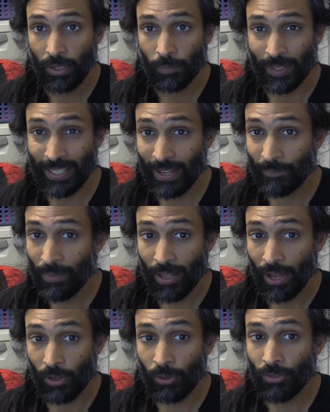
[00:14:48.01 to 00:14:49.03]
But again,
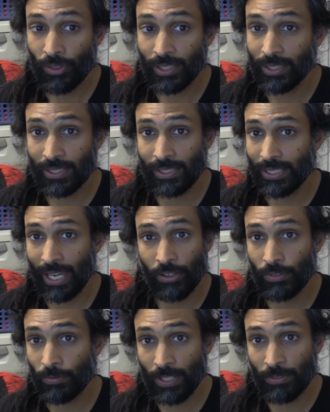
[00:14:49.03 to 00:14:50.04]
I don't think this is
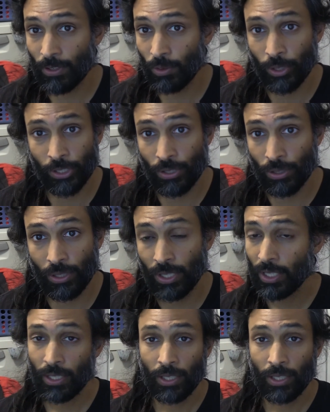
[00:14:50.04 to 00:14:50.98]
standard fever where